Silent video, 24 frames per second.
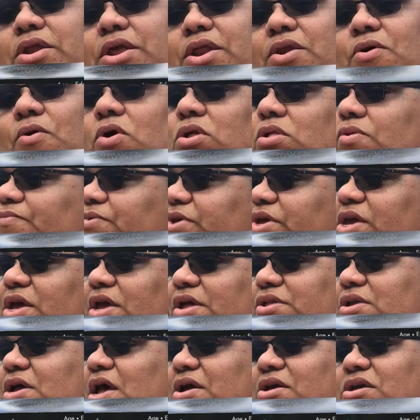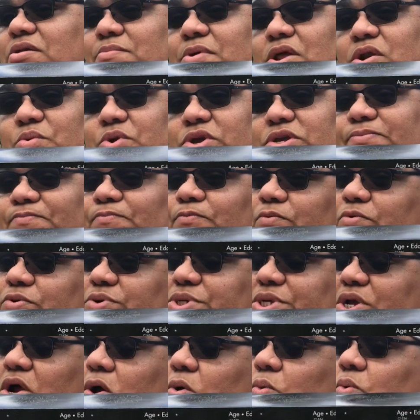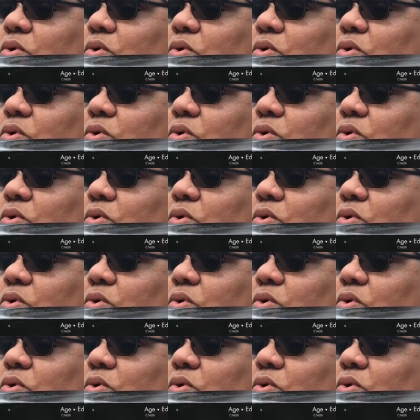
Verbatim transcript: in all the uh, documentaries for Star